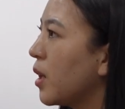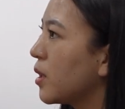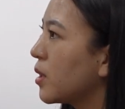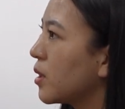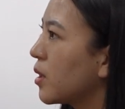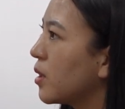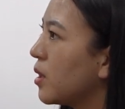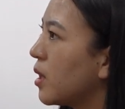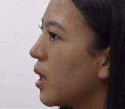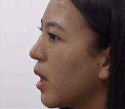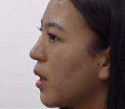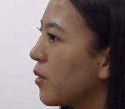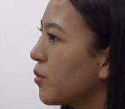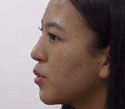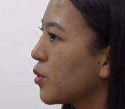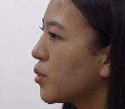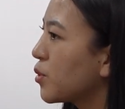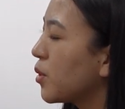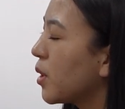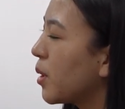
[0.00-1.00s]
they'll have
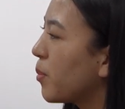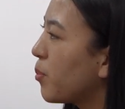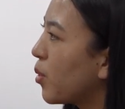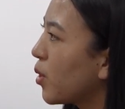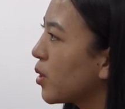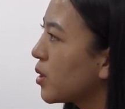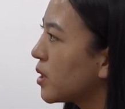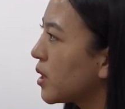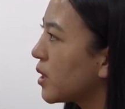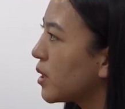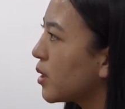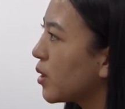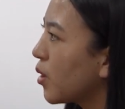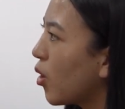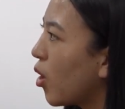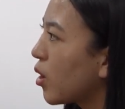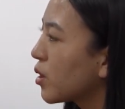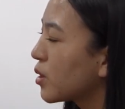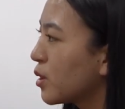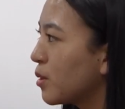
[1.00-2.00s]
to appoint an
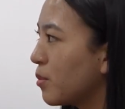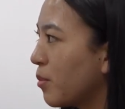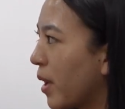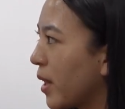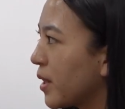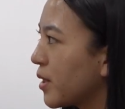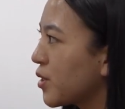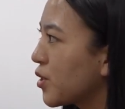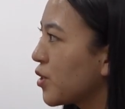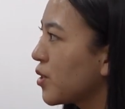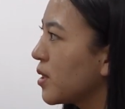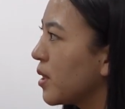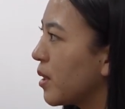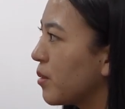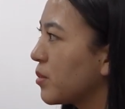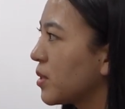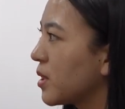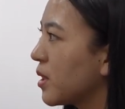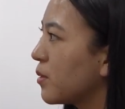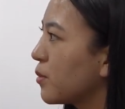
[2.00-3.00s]
auction manager
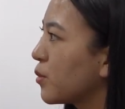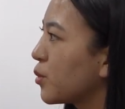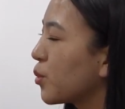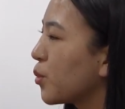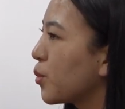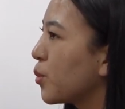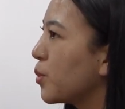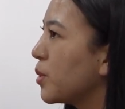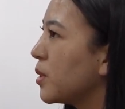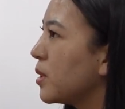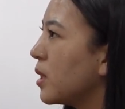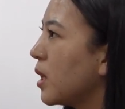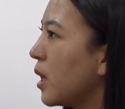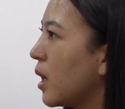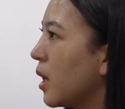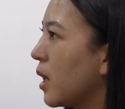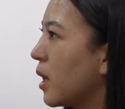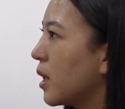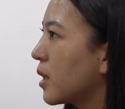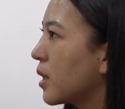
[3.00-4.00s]
themselves. So we'll
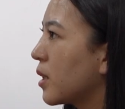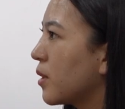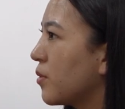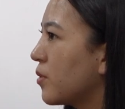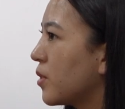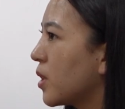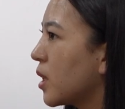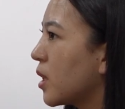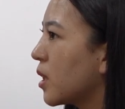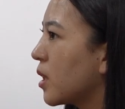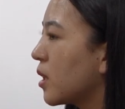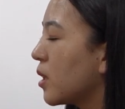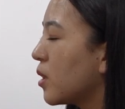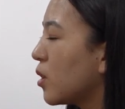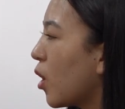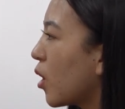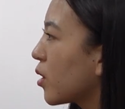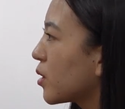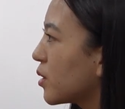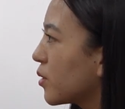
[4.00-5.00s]
give the
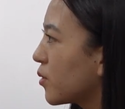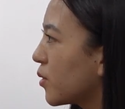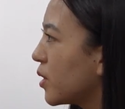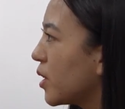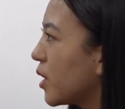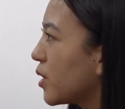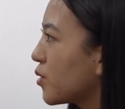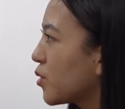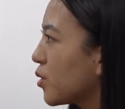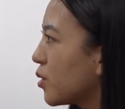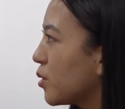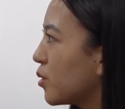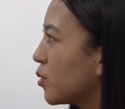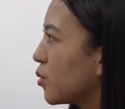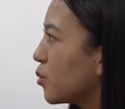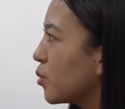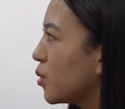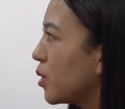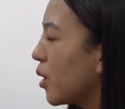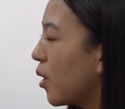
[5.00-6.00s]
login credentials
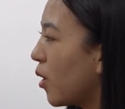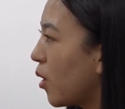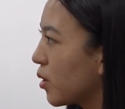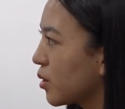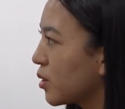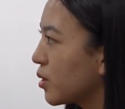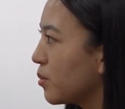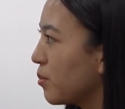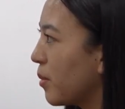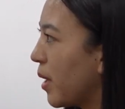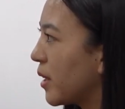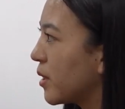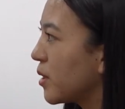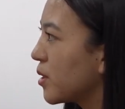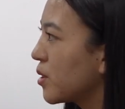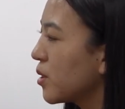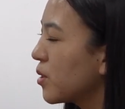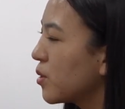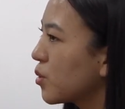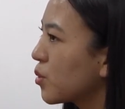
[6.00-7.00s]
to the auction
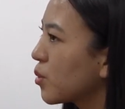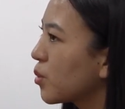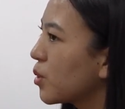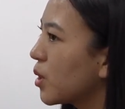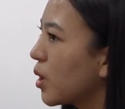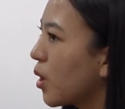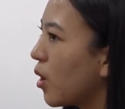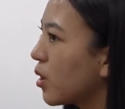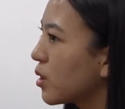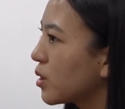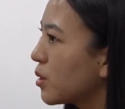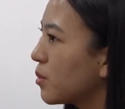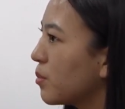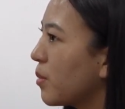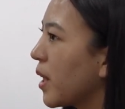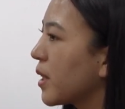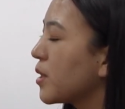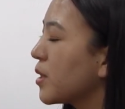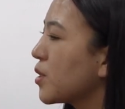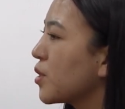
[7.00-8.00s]
manager. So the auction
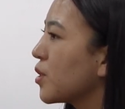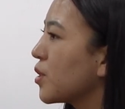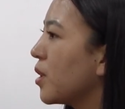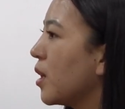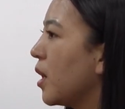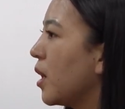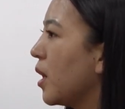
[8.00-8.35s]
manager,